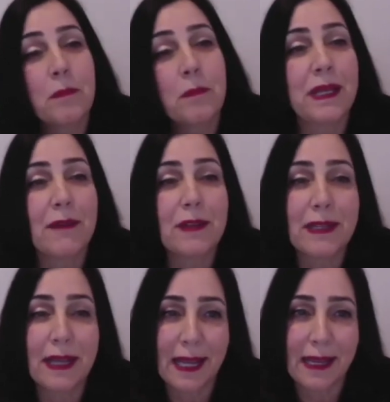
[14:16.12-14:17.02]

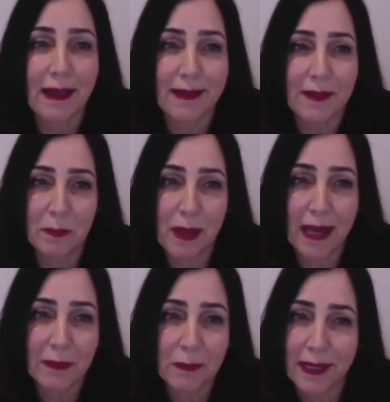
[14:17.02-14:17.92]
Benevolent AI is
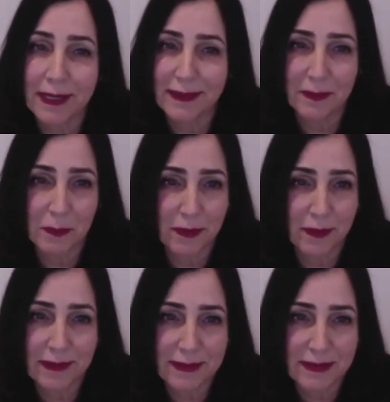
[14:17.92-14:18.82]
backed by an
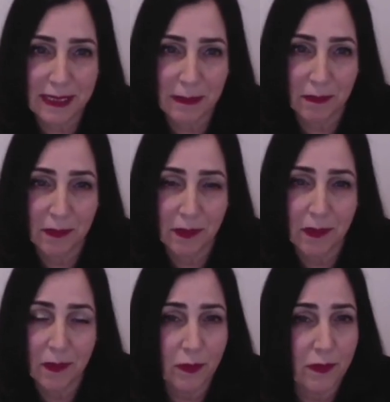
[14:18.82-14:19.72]
experienced team
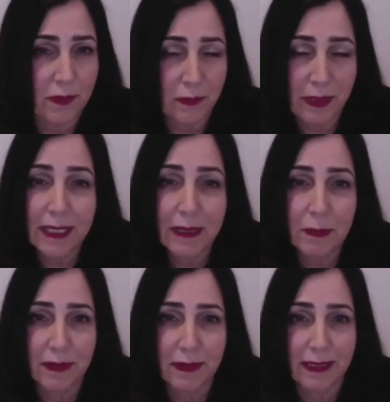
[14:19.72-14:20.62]
with the unique
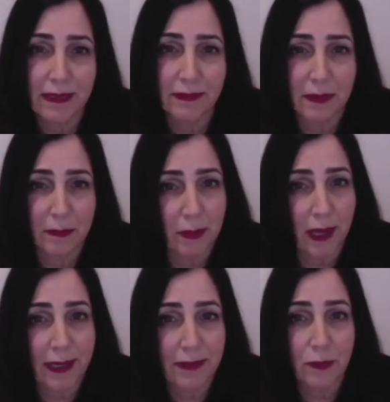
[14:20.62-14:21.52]
ability to
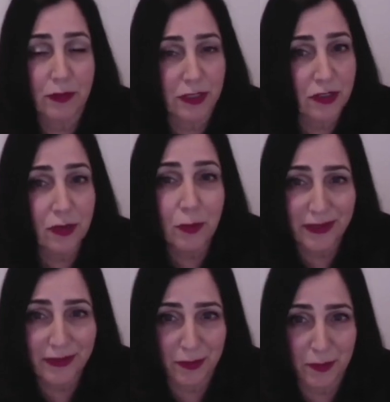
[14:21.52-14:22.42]
combine traditional
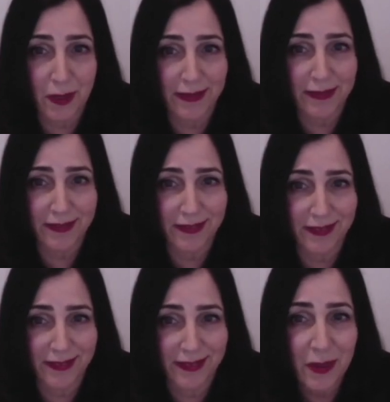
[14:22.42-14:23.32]
research
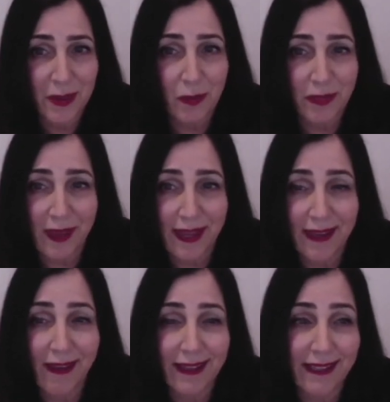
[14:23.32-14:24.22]
practices with
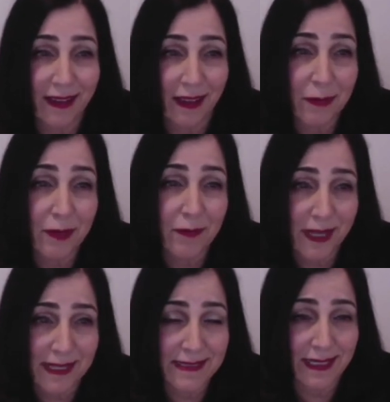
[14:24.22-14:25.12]
AI and other
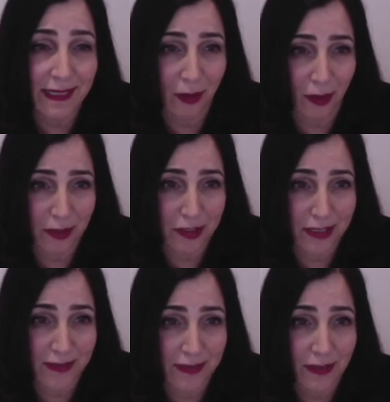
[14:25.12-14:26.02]
advanced
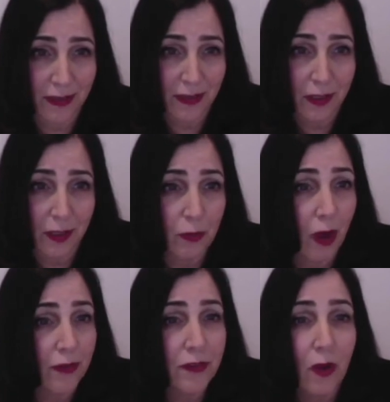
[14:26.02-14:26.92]
technologies
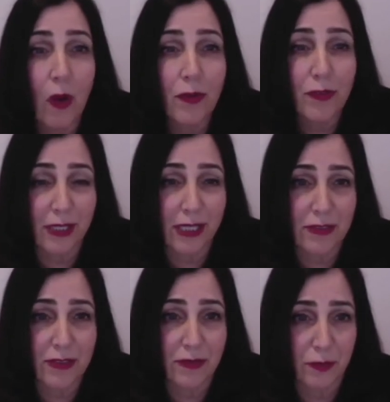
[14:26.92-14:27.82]
across all
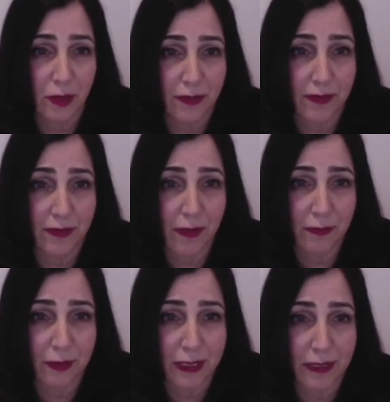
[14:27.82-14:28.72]
stages of drug
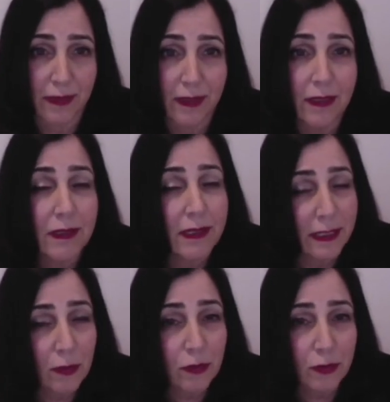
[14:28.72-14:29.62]
discovery,
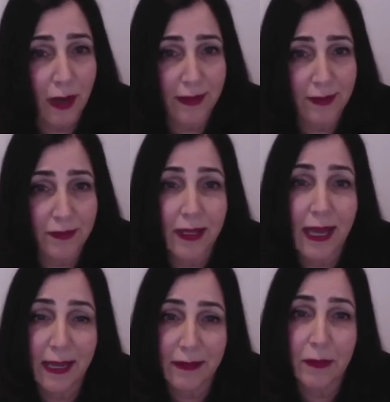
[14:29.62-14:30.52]
clinical trials,
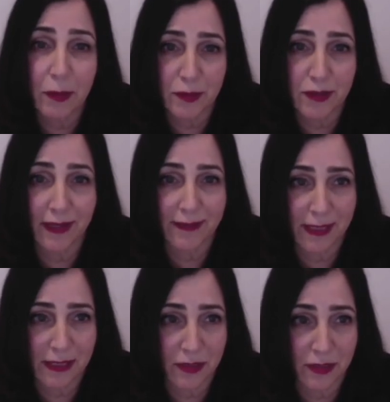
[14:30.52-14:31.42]
and
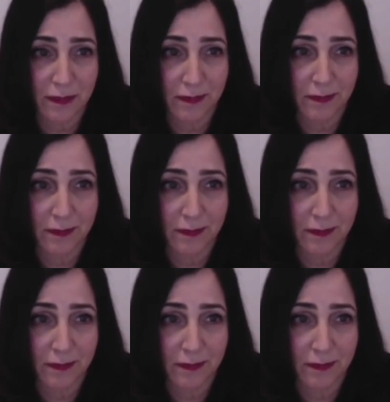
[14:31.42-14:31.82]
commercialization.